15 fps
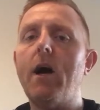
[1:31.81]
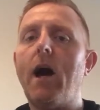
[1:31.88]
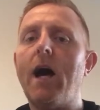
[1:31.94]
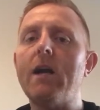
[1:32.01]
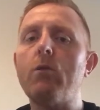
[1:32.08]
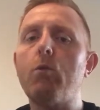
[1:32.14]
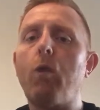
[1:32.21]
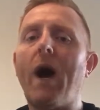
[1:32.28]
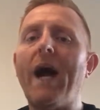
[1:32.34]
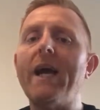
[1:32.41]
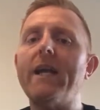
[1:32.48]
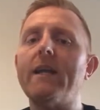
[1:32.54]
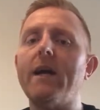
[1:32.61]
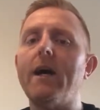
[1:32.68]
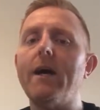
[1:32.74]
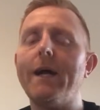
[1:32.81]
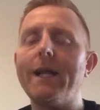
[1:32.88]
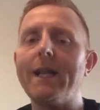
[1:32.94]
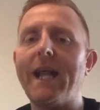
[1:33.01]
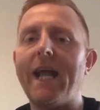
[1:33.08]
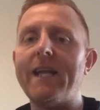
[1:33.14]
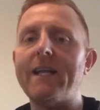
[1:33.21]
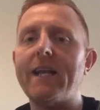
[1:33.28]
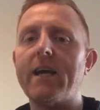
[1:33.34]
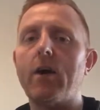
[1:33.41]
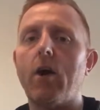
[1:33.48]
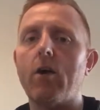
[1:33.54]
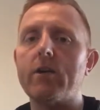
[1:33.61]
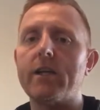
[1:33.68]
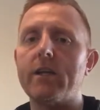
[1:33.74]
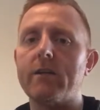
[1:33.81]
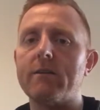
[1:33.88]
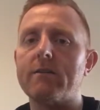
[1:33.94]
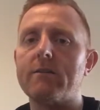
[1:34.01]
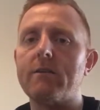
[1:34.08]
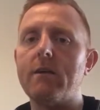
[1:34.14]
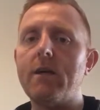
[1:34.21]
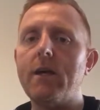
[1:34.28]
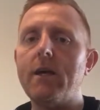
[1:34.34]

and wider lending audience.